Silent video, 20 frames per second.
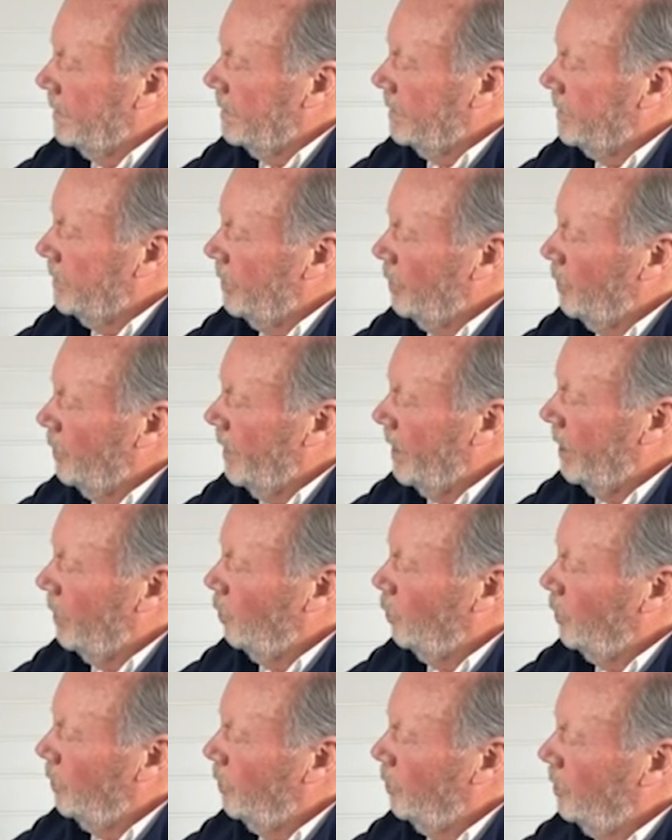So
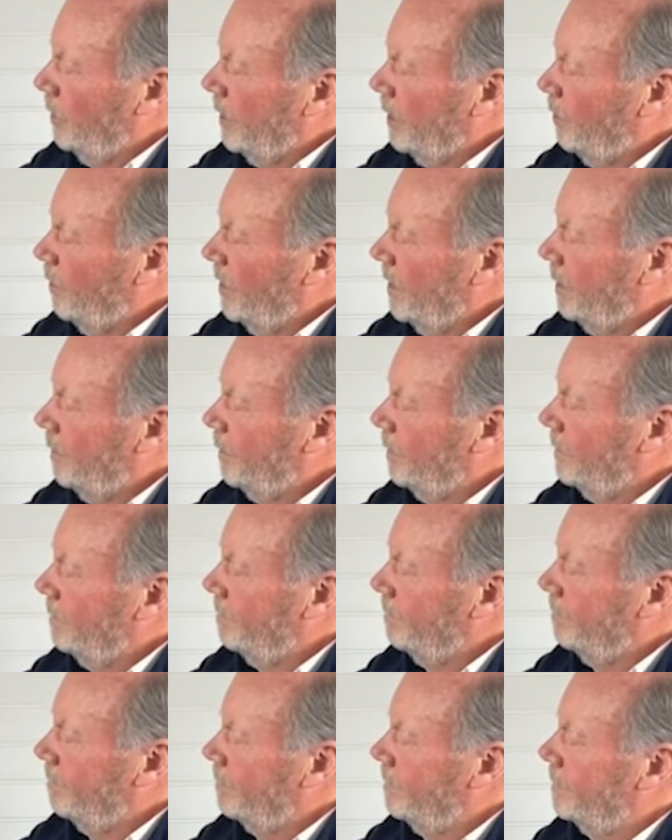that will come up
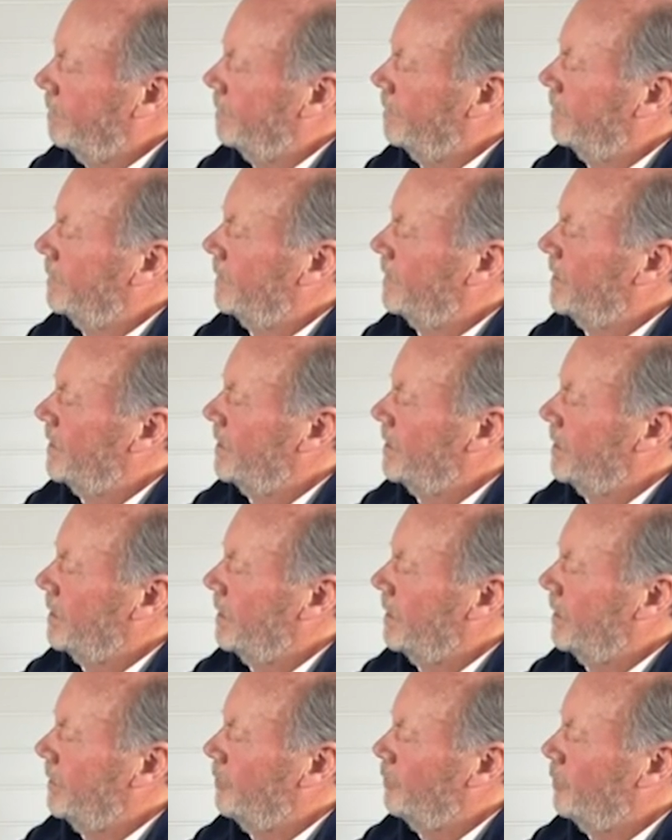to
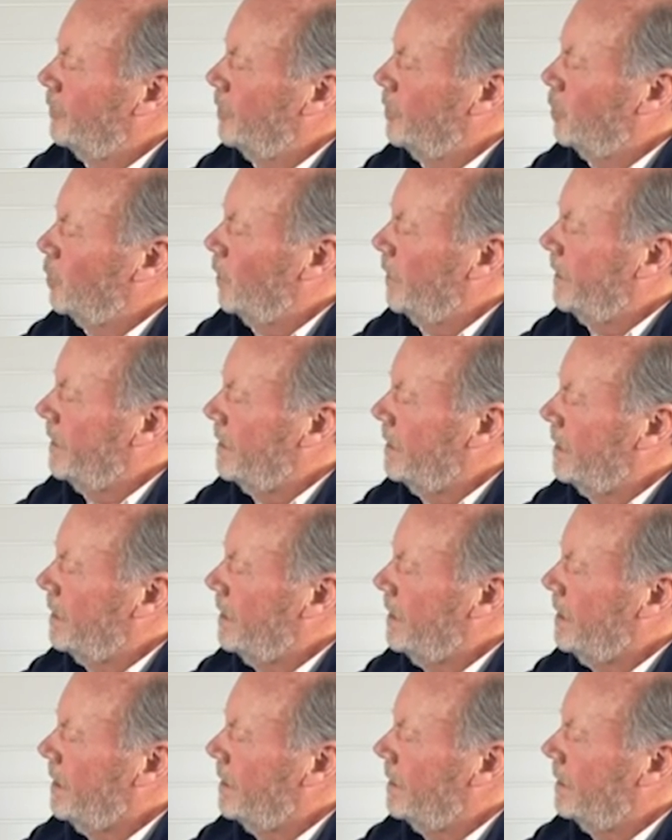120.